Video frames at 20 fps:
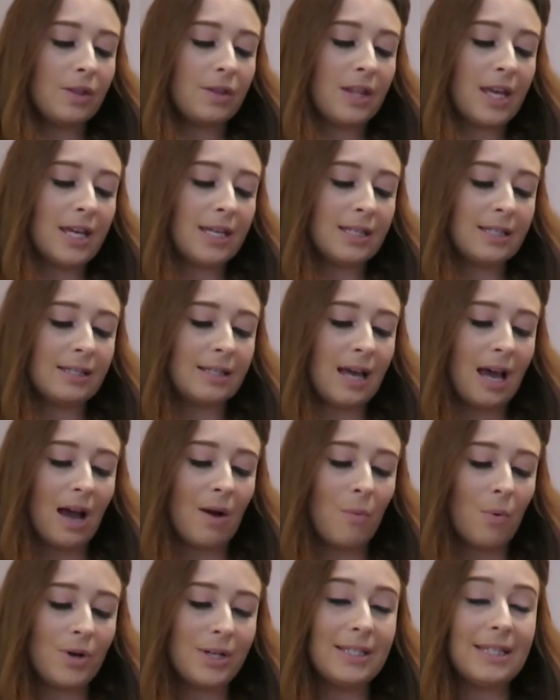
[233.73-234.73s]
This,
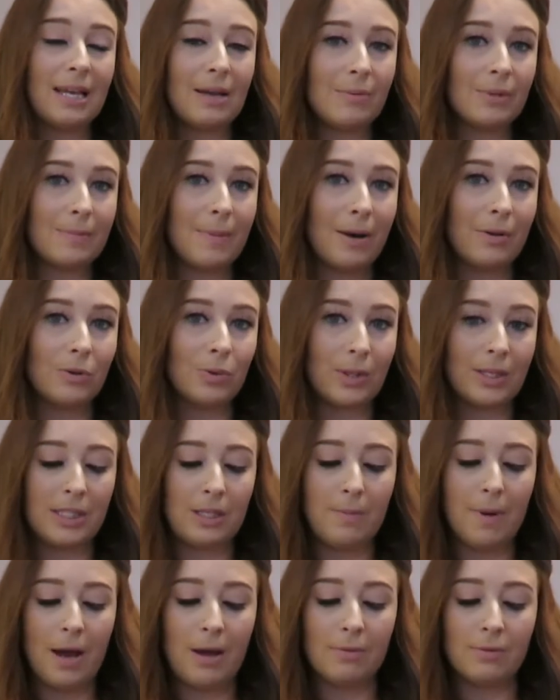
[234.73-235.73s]
I want to say it was about
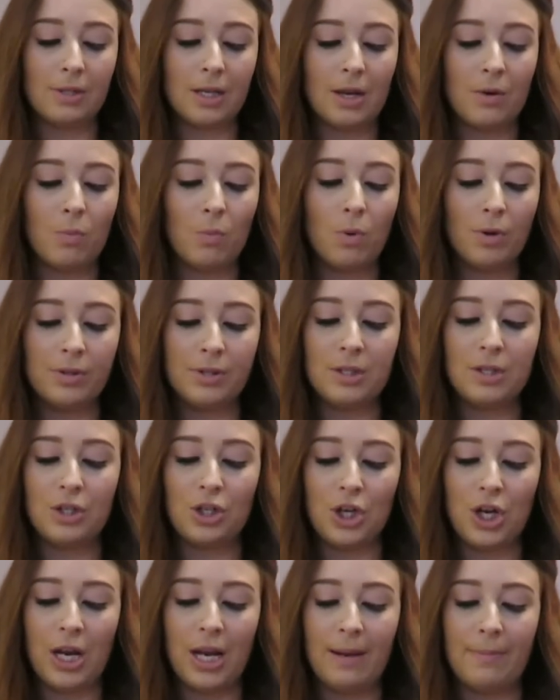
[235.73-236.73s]
£20. It wasn't
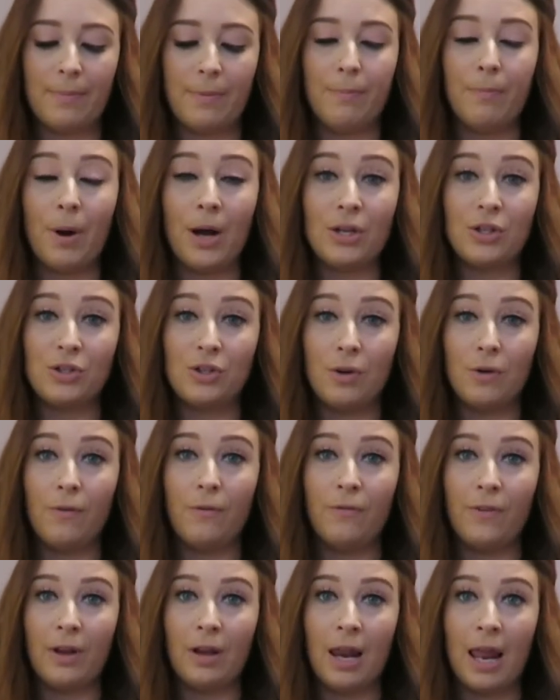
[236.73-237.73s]
cheap, but I do
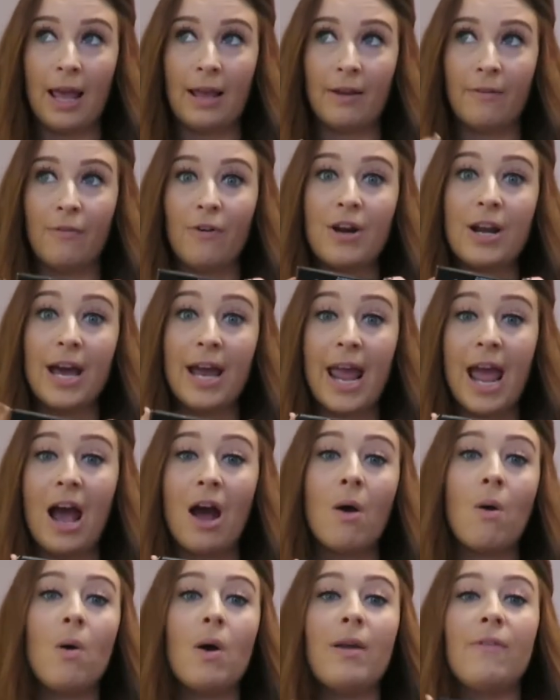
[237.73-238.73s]
feel like for a night
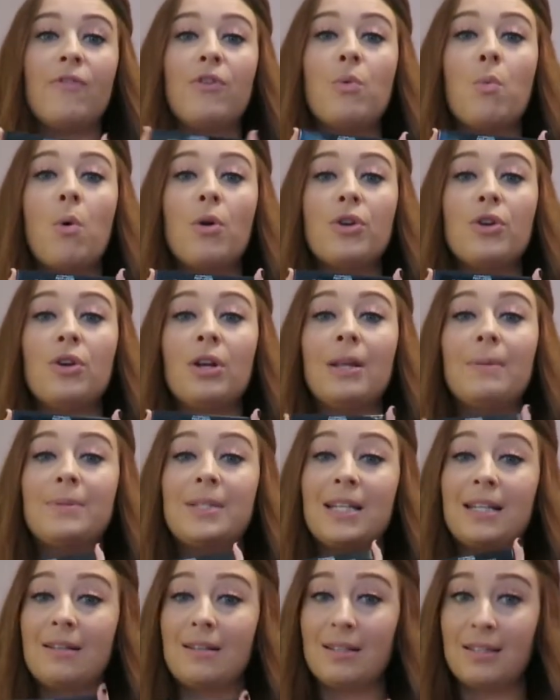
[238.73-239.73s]
out, if you want your
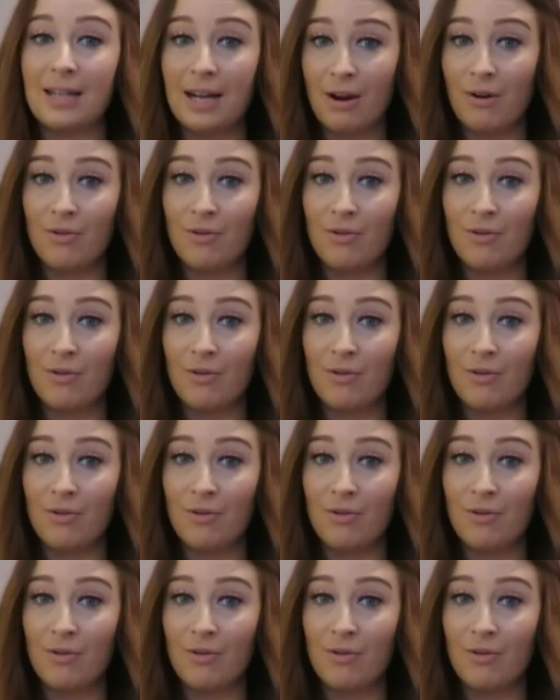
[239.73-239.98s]
lipstick to stay